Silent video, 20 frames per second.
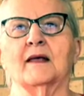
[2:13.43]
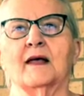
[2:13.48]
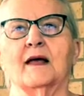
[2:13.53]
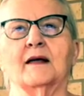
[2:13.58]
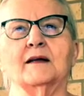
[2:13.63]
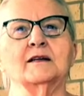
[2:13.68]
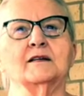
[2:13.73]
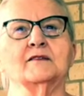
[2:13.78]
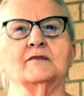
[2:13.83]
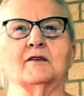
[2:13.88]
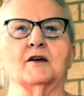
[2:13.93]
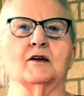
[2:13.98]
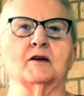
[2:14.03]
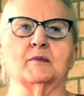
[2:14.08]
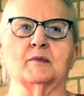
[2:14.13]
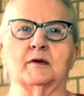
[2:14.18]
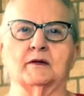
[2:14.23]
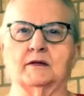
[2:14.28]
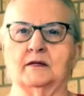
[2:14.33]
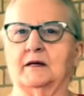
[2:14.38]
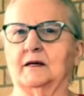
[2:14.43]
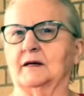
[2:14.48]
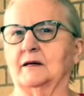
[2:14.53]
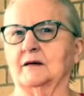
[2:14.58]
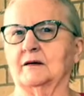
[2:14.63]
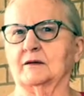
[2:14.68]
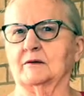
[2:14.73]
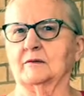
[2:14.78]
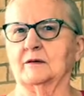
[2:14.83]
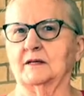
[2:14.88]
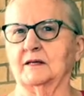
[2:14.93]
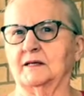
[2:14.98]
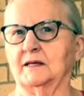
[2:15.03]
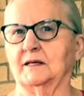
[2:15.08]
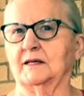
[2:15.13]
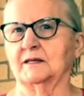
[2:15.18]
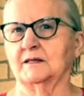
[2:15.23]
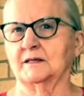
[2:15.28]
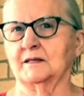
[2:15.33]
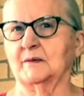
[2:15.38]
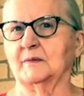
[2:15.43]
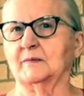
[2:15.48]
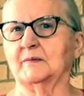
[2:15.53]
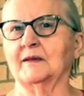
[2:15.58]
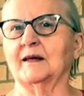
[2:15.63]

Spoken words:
And he's very particular when he does something.